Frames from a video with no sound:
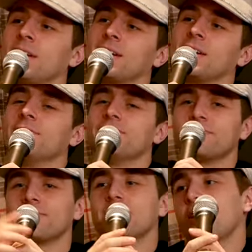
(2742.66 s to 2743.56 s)
Yeah. I go,
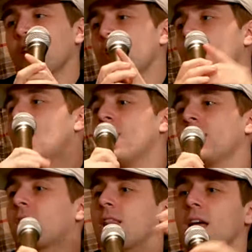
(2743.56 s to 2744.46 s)
it's the same. You know
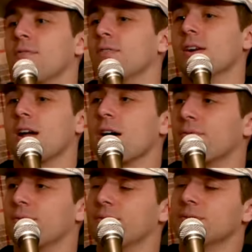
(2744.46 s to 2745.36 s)
what? Clever
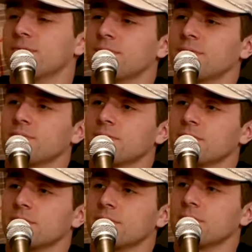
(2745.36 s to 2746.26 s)
enough.
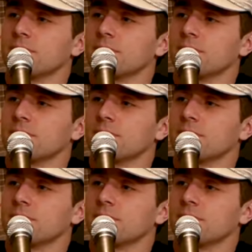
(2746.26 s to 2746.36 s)
We should